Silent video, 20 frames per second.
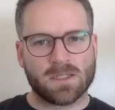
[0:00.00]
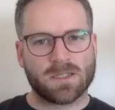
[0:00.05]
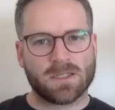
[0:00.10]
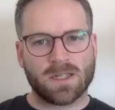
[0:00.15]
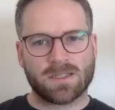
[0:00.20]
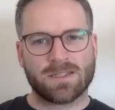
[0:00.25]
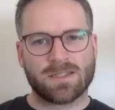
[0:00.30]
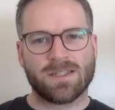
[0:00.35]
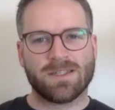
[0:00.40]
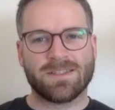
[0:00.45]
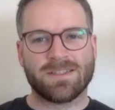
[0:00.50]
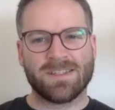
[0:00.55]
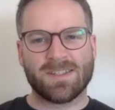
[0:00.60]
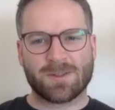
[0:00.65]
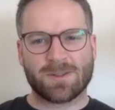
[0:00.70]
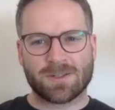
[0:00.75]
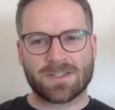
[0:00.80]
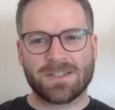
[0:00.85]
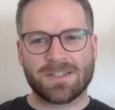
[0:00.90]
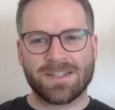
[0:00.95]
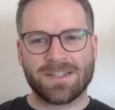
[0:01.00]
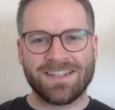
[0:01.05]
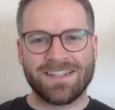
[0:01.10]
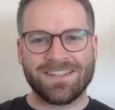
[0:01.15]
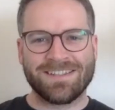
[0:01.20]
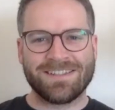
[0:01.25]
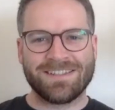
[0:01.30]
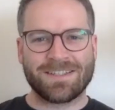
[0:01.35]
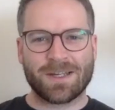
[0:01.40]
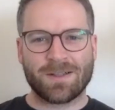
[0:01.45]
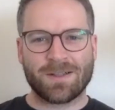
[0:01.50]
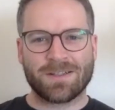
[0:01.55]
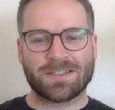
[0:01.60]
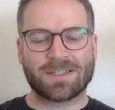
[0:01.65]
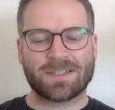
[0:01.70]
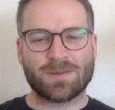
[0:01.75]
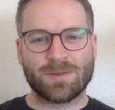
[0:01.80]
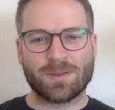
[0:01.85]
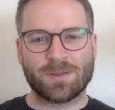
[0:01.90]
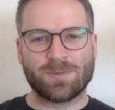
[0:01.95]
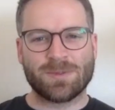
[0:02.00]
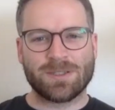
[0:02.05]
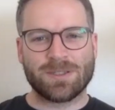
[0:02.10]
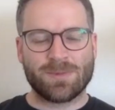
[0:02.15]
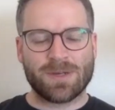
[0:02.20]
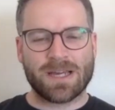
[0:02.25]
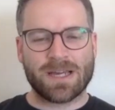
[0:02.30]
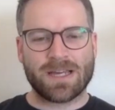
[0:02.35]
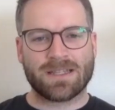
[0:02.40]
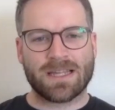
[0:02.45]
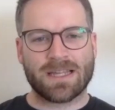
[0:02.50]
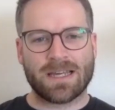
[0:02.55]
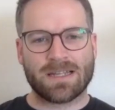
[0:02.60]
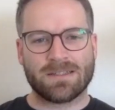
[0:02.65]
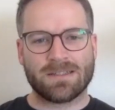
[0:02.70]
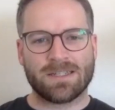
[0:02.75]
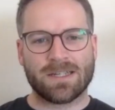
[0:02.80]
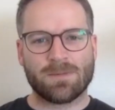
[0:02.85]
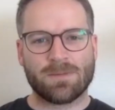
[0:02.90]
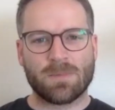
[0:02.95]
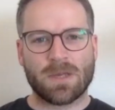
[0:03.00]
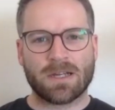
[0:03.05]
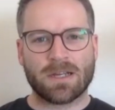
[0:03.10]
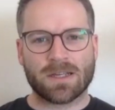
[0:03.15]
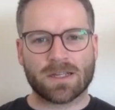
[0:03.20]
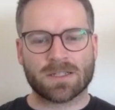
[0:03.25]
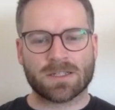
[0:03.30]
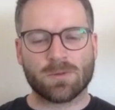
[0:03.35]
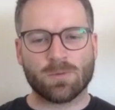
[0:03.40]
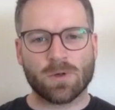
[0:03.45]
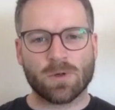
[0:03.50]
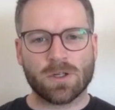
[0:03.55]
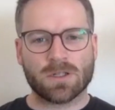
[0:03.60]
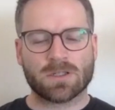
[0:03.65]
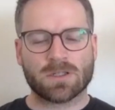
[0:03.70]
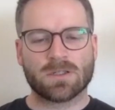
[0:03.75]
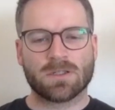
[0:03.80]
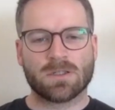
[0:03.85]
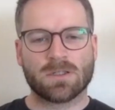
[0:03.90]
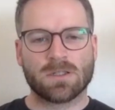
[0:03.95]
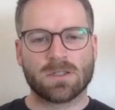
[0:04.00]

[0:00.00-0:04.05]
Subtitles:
that sounds interesting. Can you tell us a little bit about that and how it actually works?